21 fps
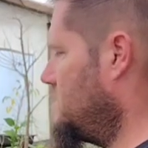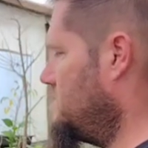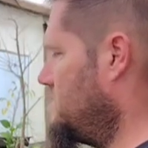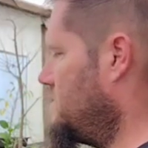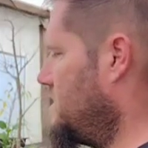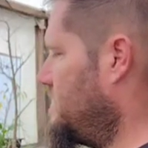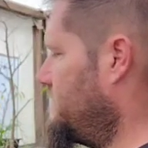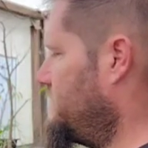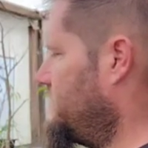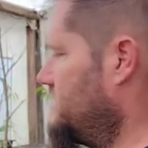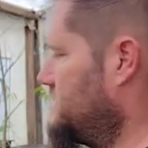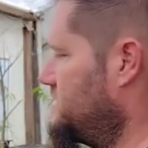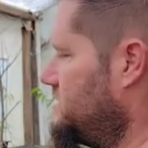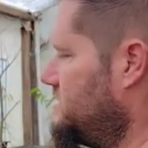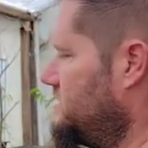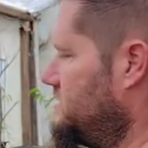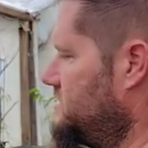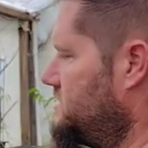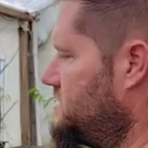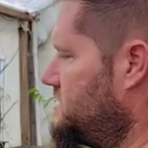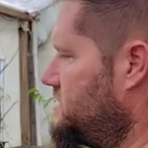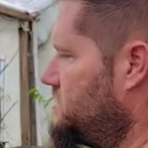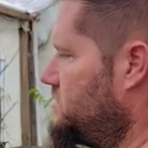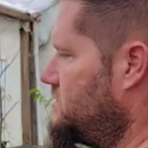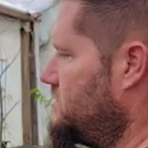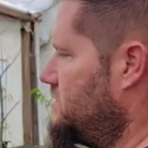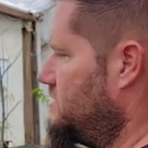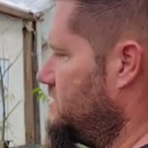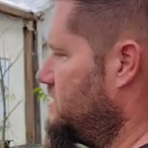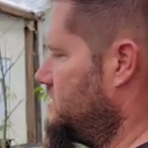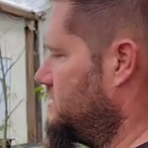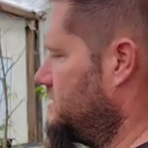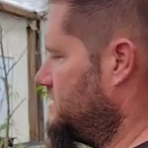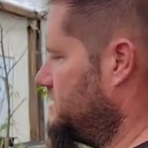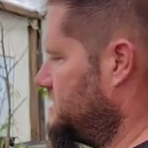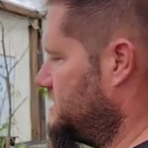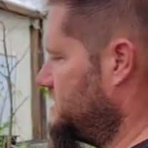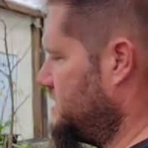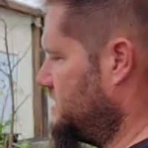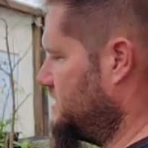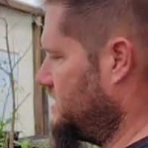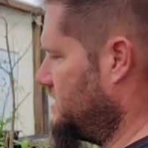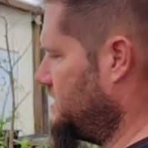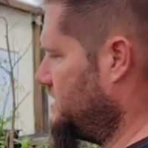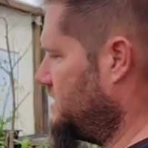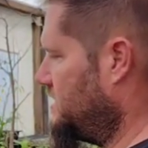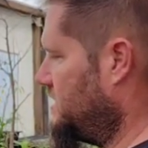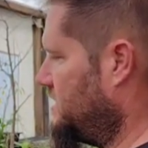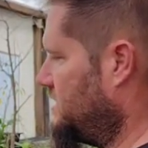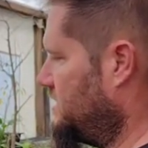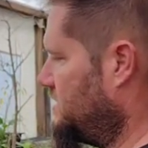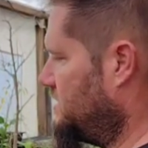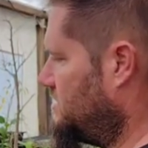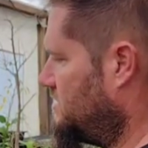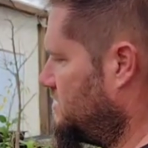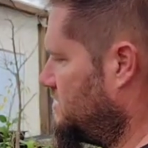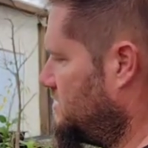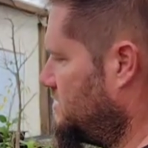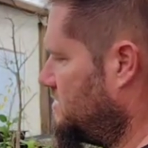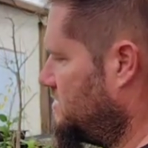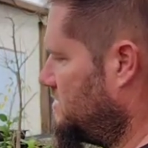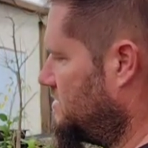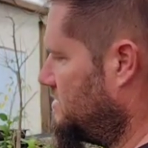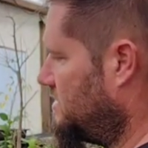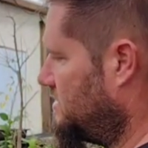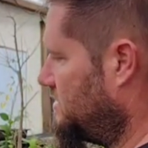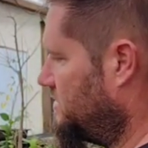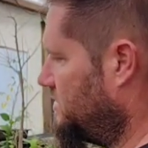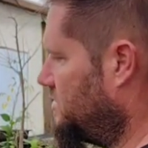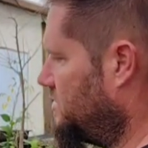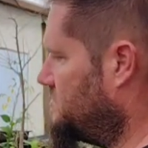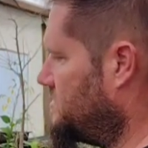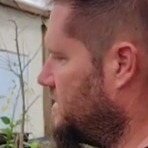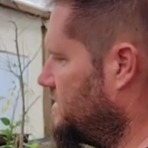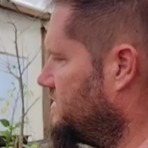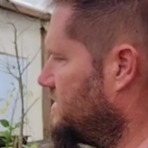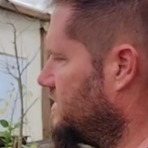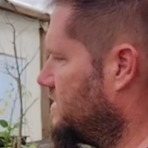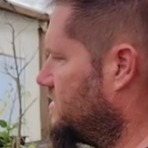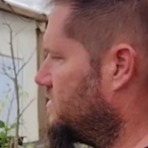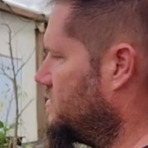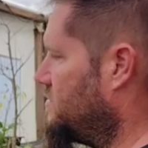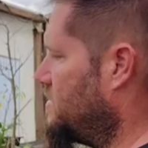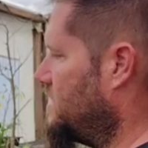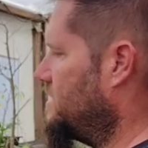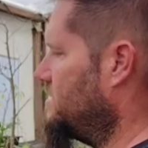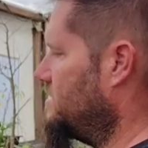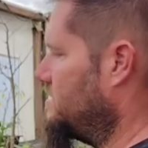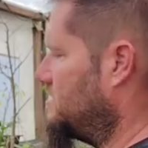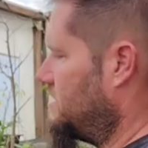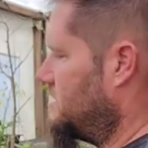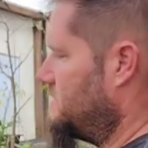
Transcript: And obviously this trunk, you can see that it needed a little bit thicker wire.